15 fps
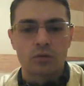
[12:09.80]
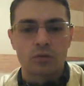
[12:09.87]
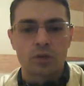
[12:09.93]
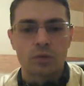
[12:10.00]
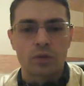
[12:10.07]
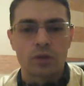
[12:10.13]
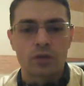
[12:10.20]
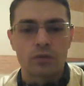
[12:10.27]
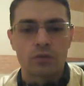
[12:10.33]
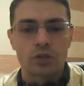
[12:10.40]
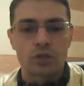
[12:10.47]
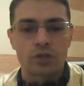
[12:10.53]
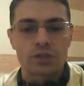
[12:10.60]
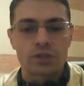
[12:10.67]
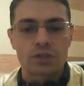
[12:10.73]
rook e1,
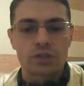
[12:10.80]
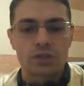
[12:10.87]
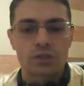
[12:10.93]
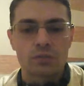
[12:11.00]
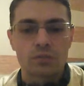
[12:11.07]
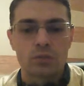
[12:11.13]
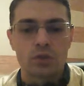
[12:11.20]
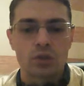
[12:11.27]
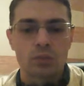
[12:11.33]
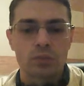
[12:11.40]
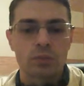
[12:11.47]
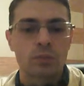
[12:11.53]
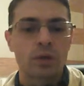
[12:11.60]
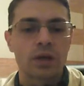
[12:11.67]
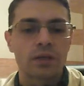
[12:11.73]
rook g6,
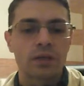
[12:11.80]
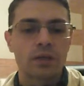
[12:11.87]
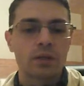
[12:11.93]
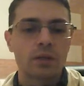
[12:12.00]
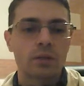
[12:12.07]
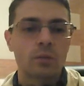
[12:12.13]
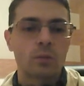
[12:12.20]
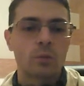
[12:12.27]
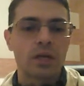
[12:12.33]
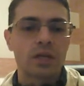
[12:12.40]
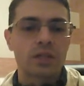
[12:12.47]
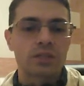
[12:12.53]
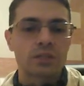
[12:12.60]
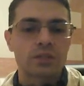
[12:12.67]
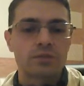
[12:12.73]
bishop f1,
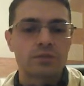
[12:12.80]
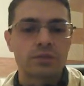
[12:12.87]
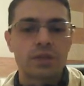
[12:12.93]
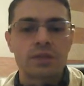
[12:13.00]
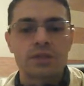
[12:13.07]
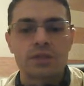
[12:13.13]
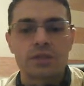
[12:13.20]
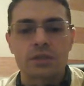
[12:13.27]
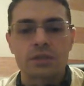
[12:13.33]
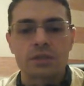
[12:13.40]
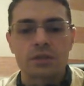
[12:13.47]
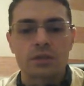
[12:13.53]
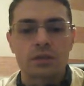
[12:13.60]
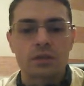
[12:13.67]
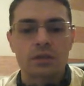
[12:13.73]
white defends
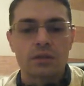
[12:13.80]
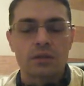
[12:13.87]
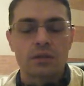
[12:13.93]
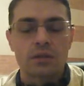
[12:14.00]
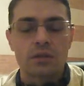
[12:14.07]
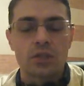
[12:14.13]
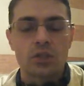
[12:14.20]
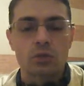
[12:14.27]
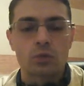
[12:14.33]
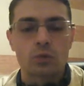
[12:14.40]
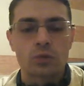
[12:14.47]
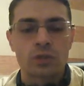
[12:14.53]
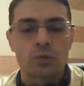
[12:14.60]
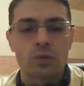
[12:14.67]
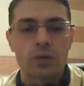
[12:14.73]
the
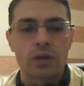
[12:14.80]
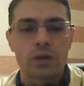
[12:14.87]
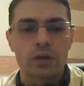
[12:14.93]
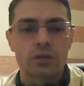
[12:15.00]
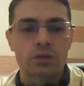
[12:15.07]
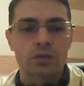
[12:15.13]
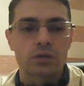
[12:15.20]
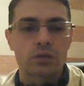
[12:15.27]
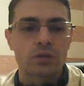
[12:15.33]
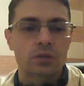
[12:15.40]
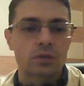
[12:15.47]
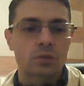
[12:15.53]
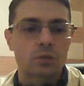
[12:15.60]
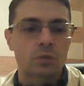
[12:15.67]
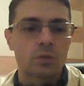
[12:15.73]
g2 square, and
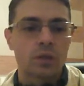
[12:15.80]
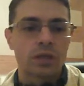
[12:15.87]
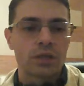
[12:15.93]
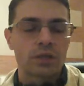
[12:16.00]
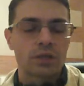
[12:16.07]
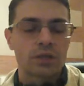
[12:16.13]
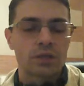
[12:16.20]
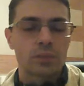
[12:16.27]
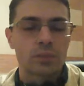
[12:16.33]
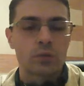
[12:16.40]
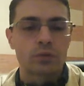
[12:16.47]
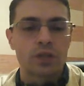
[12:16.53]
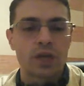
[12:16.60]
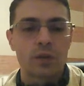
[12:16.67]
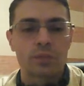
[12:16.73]
white is a
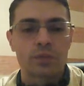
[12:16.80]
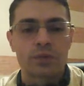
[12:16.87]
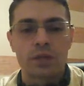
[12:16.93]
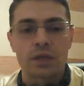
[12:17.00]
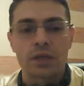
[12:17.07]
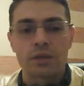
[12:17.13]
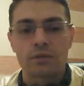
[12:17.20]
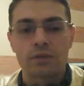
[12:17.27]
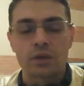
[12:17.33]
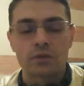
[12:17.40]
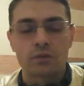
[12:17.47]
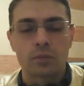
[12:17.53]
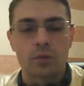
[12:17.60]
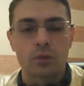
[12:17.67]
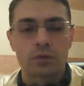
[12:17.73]
pawn up. The
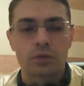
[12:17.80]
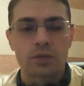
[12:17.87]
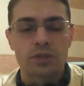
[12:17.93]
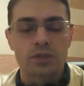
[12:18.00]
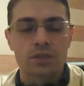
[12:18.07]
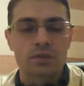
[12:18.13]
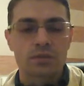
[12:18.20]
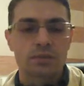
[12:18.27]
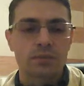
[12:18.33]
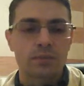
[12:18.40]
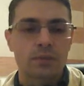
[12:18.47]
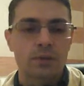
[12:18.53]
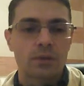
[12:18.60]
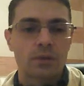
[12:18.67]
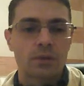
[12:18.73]
a5 pawn is
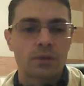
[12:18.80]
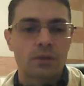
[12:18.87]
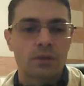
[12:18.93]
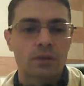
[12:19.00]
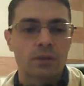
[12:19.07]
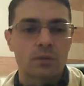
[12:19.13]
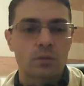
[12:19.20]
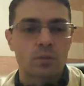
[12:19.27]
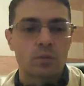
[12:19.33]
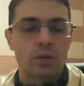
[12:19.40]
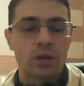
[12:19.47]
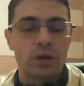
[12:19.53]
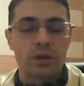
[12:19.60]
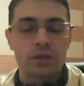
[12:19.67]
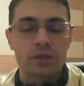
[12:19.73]

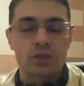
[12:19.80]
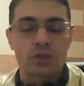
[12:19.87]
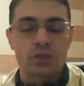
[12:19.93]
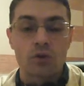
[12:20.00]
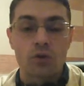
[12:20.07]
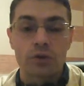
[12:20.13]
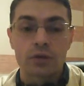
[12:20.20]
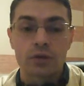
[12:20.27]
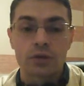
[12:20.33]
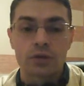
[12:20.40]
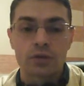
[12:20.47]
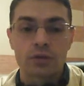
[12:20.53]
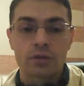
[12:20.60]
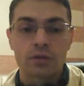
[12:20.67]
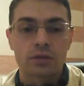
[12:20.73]
very strong
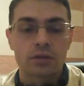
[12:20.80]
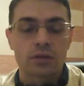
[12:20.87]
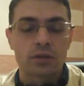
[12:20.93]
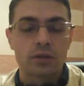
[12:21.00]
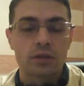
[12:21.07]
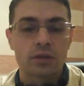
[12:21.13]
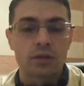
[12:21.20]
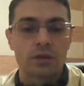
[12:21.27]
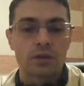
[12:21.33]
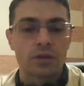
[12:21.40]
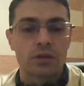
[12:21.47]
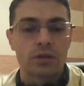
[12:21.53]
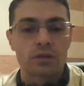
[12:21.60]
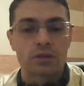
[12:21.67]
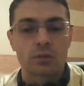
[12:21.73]
here,
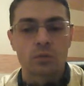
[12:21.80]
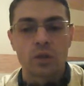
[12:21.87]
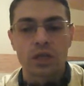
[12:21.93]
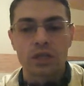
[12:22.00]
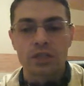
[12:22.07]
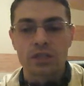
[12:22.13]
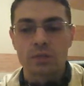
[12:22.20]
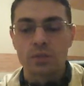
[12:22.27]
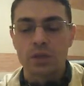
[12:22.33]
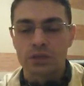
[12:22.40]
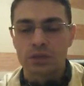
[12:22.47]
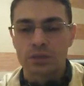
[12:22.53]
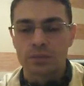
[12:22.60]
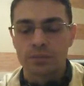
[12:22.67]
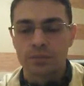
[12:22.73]
and white is
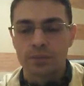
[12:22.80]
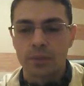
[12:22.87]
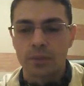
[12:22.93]
better.